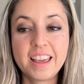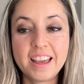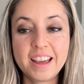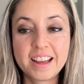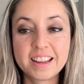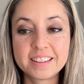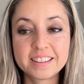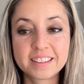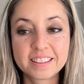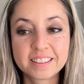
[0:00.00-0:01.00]

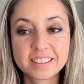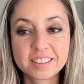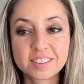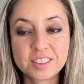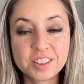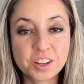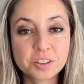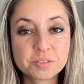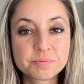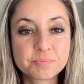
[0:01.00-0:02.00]
And, you
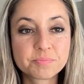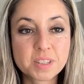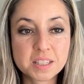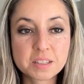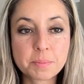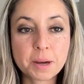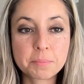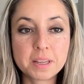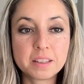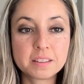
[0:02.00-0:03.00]
know, this is about
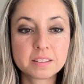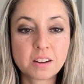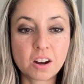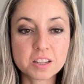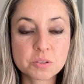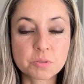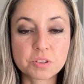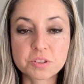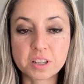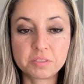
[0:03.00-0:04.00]
being honest with
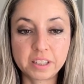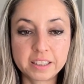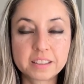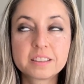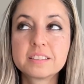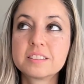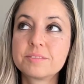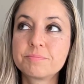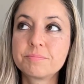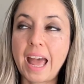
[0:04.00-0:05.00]
yourself. Like,
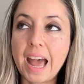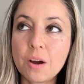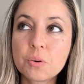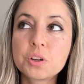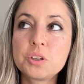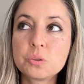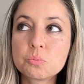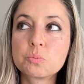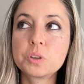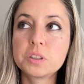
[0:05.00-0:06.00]
how are
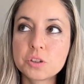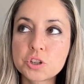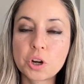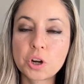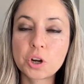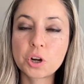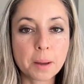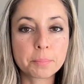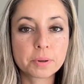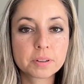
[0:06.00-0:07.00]
you really showing
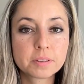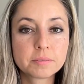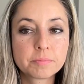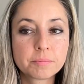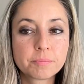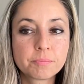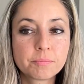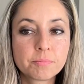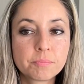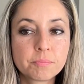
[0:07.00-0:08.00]
up?
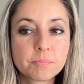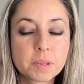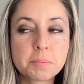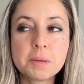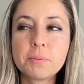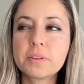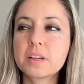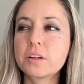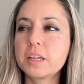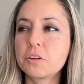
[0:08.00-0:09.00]
The people
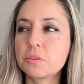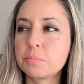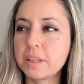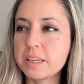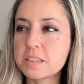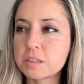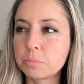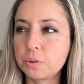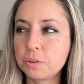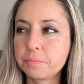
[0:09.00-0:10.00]
that are
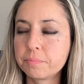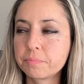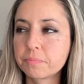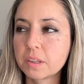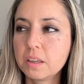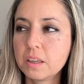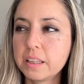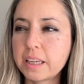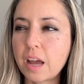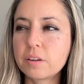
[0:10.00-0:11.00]
irreplaceable.
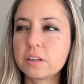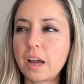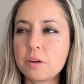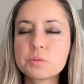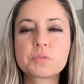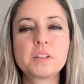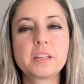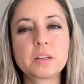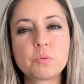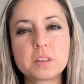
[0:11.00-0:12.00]
Like, I, I almost feel
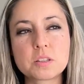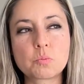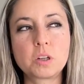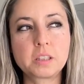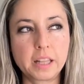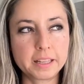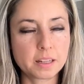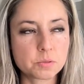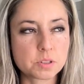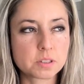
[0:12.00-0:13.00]
like with this one client
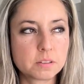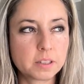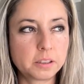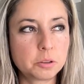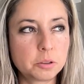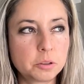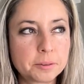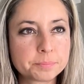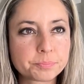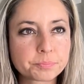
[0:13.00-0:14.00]
that I was telling you
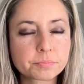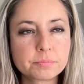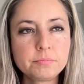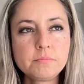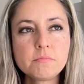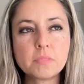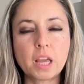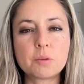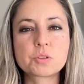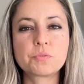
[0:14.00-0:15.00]
about,
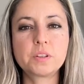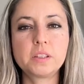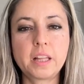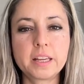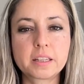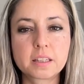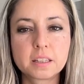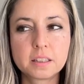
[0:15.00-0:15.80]
I almost feel like